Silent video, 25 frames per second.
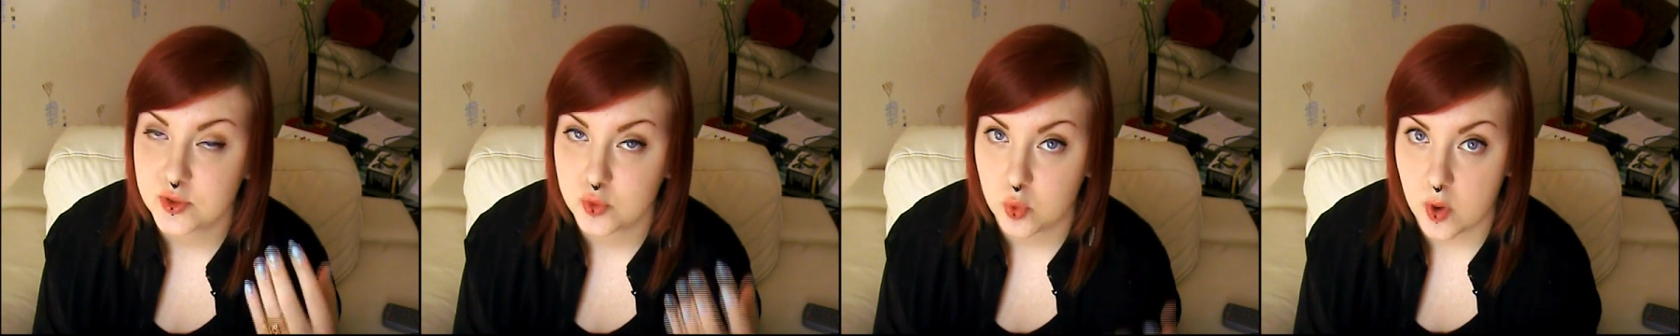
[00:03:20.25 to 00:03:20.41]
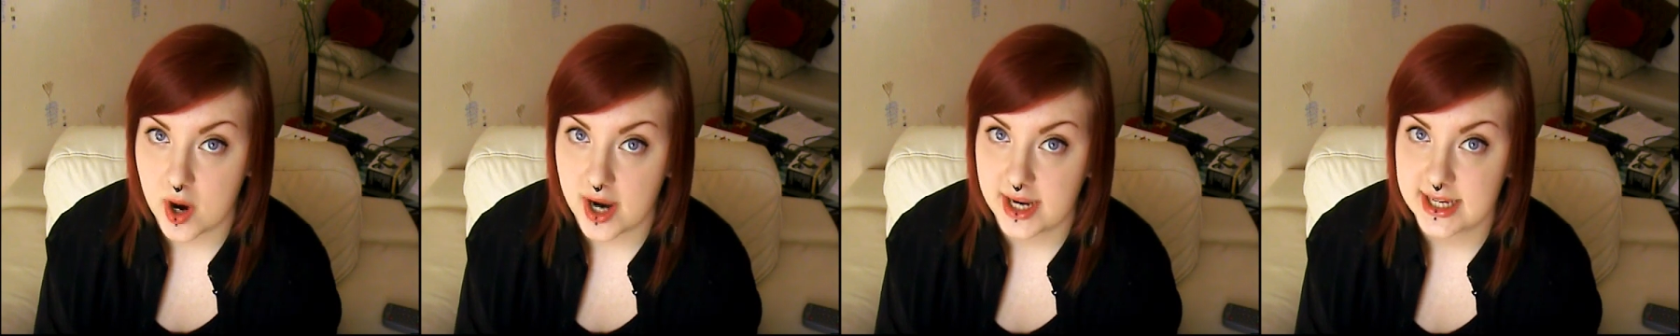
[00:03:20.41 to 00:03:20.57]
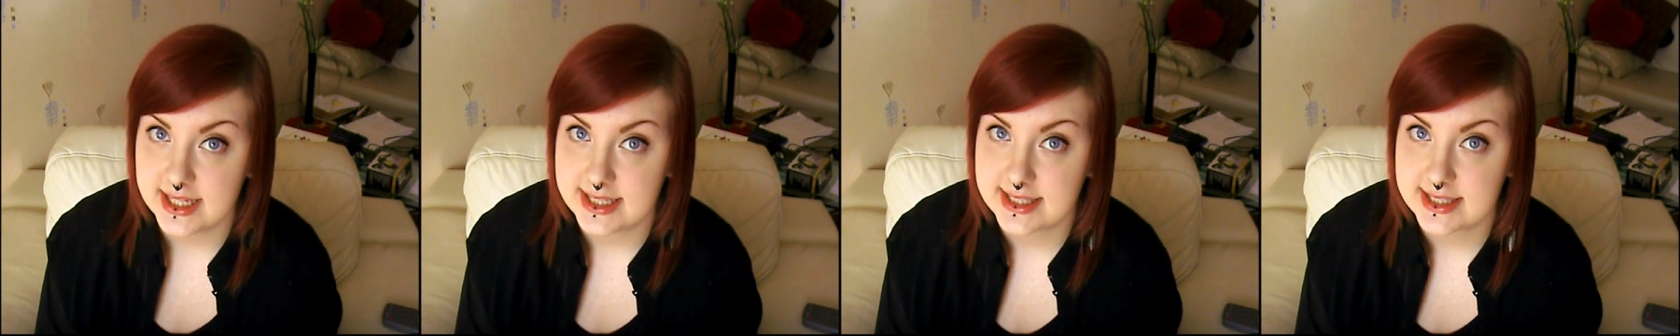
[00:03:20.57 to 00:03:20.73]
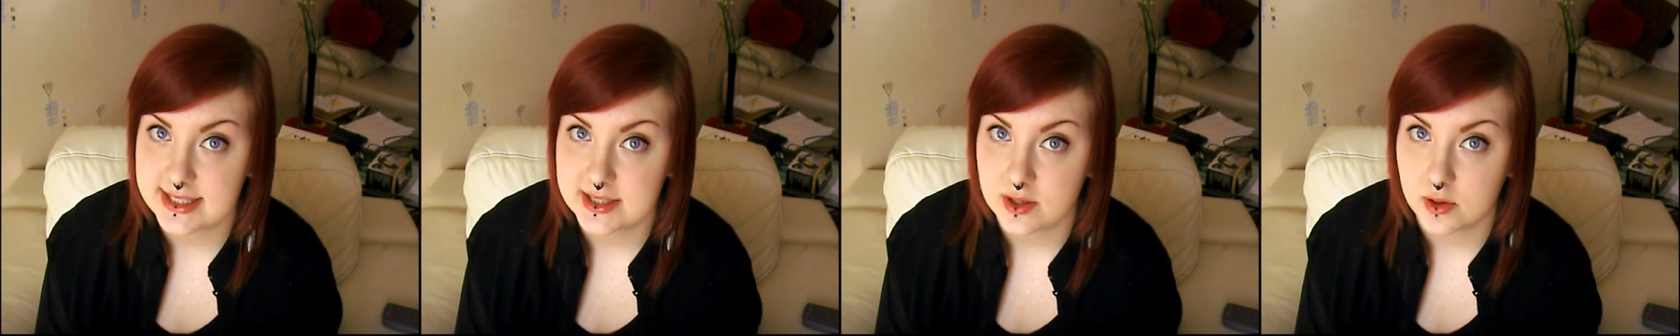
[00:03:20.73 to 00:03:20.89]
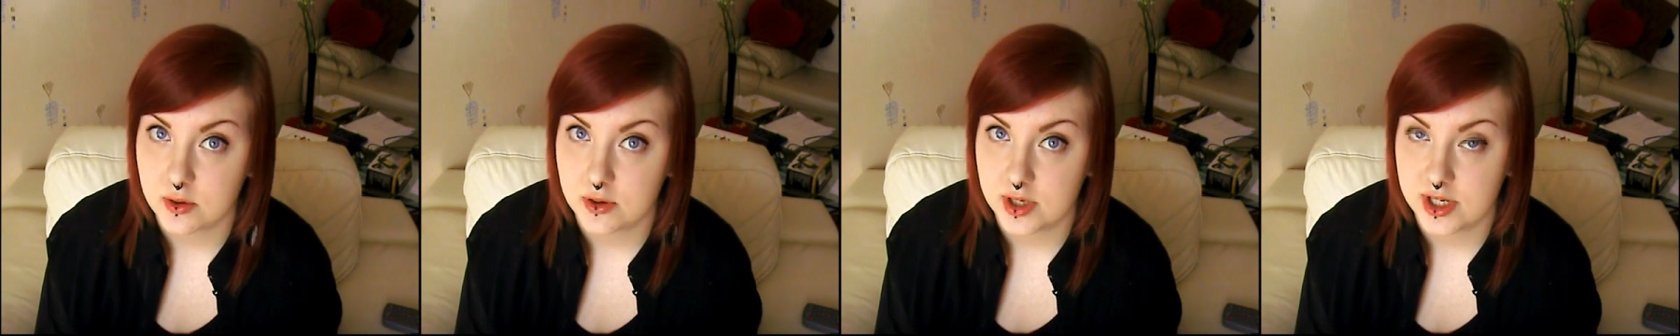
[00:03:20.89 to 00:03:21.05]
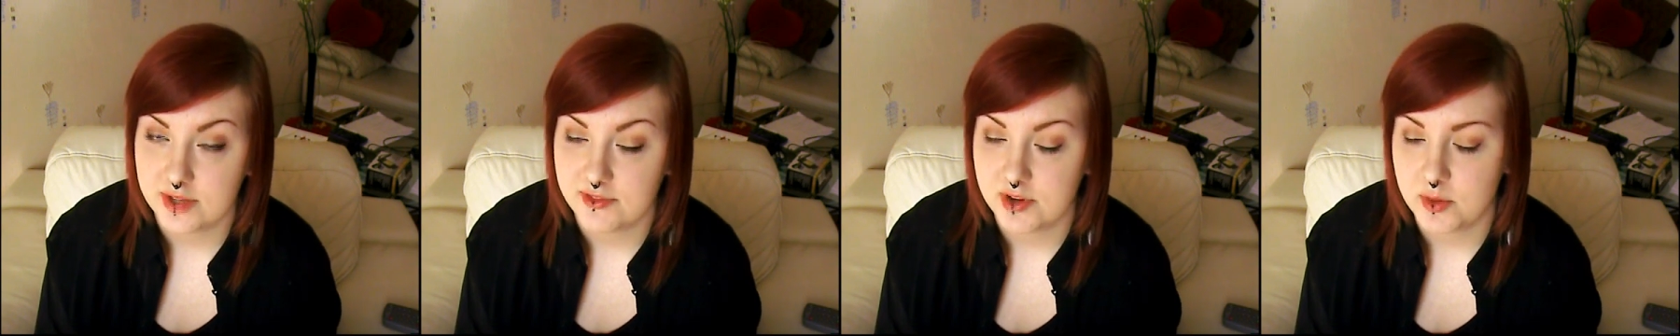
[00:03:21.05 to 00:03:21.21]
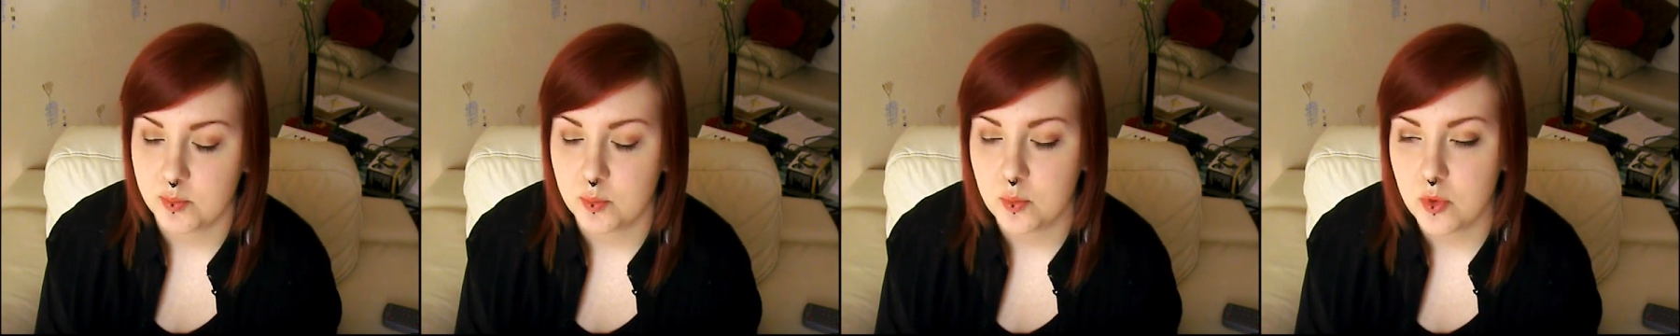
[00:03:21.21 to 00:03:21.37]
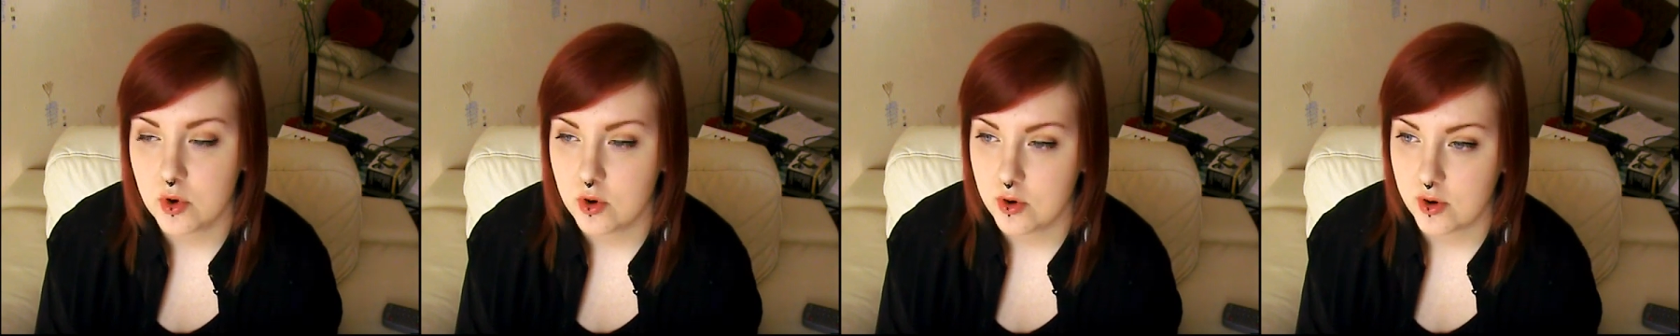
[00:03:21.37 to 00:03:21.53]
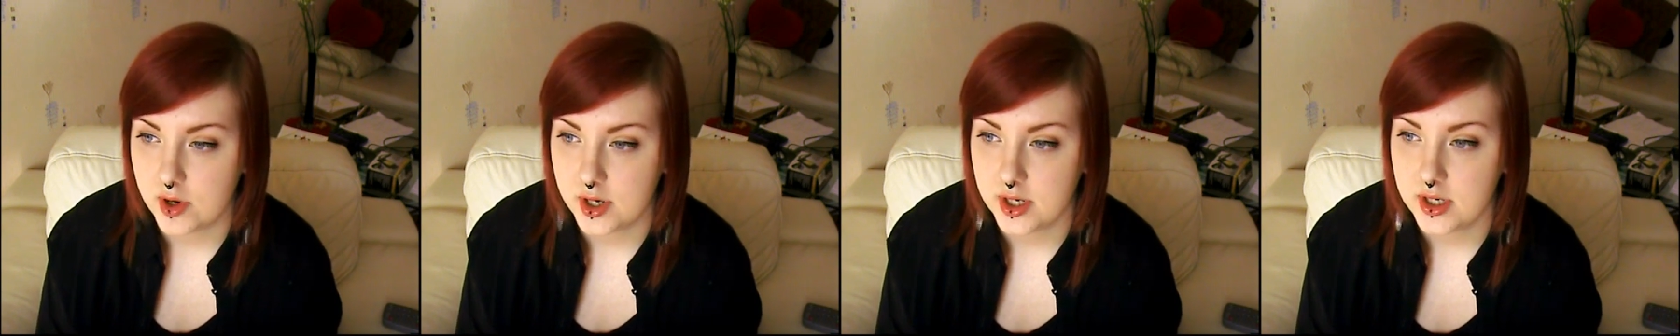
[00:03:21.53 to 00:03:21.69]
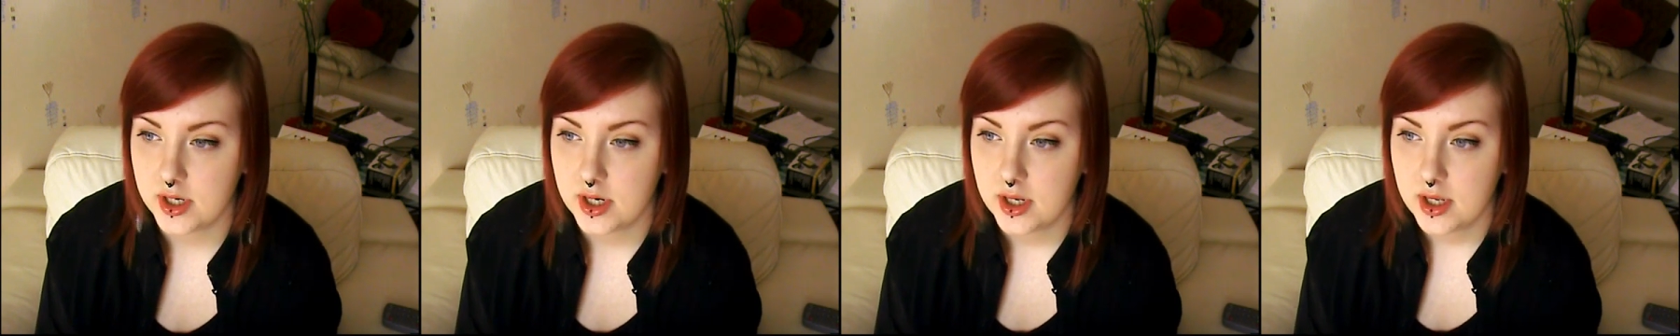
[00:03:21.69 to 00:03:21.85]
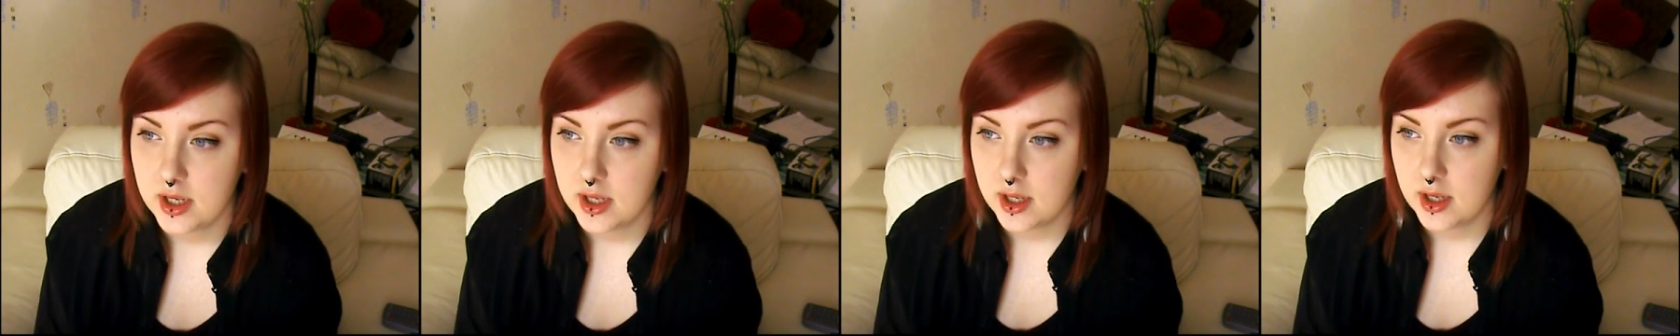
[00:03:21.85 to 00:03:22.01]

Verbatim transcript: twice or even more.